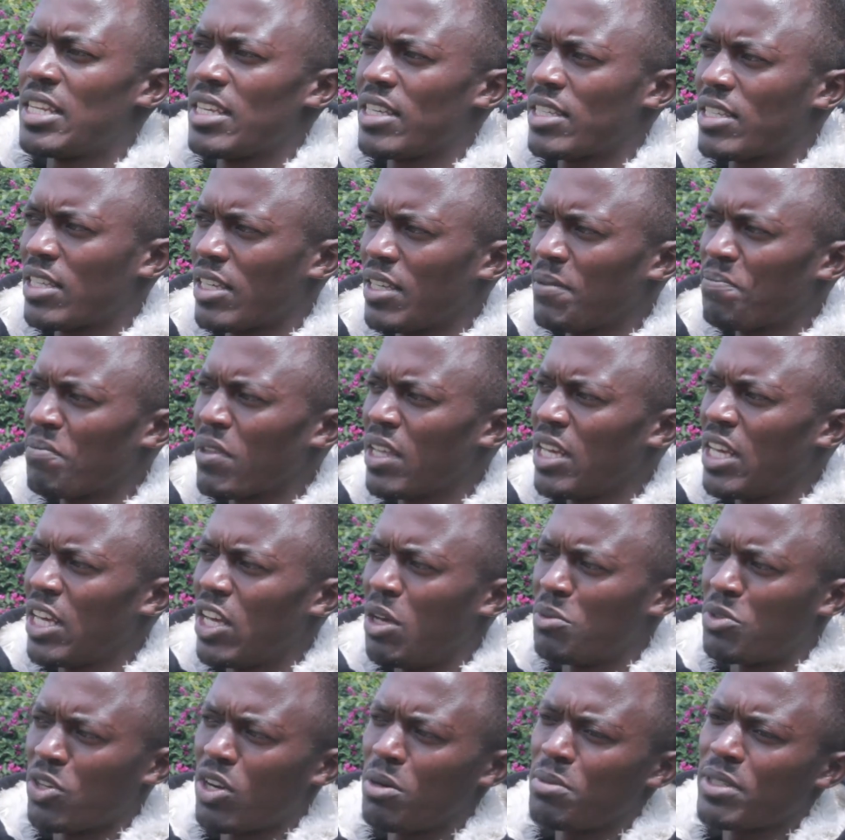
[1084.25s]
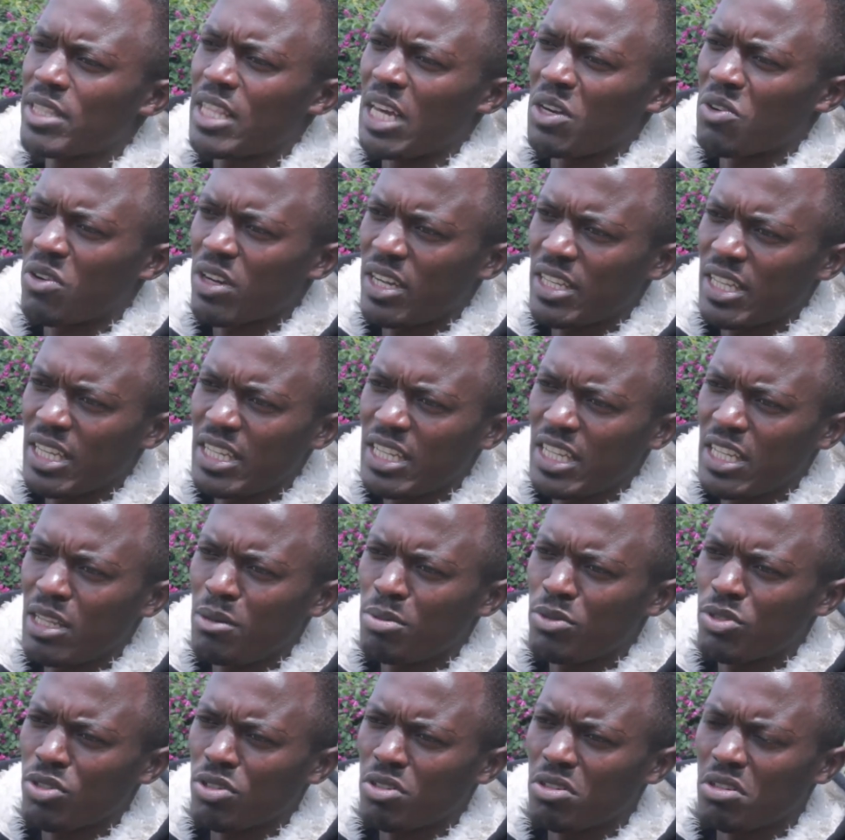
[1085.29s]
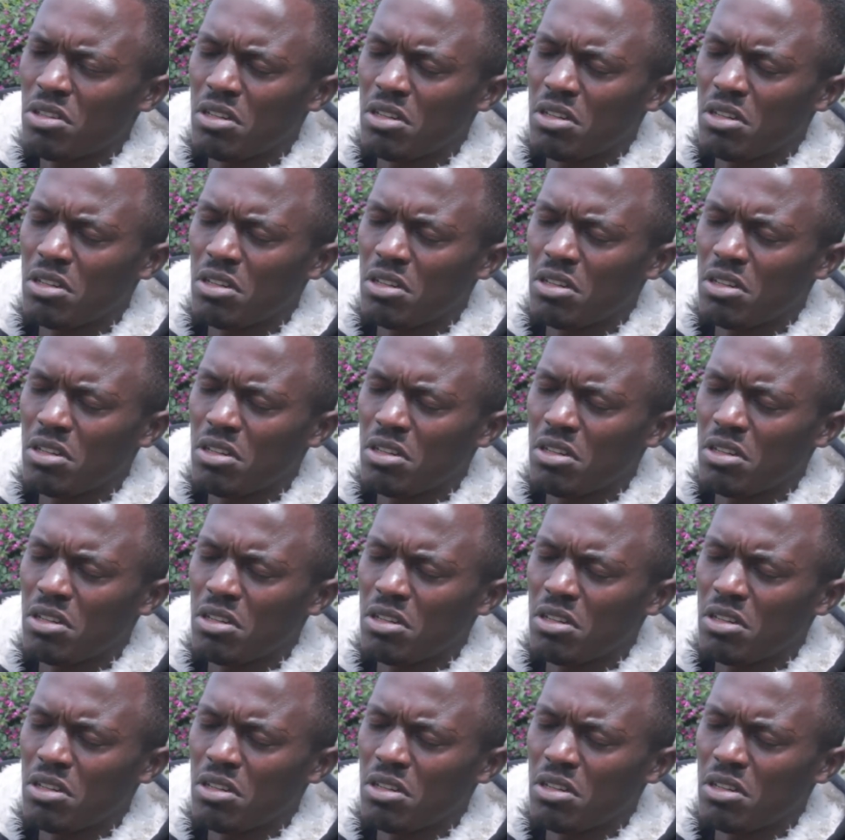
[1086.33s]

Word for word: n'iki ibyo bitandukanye n'ibyo